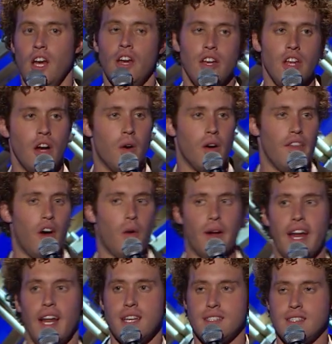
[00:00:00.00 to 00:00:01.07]
You know, or they'll
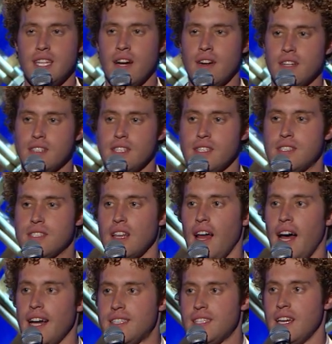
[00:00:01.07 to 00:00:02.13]
write, Sarah's a
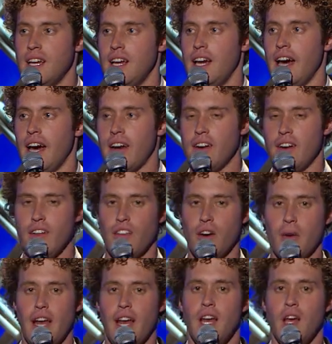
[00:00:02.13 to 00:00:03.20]
slut. And underneath, all right,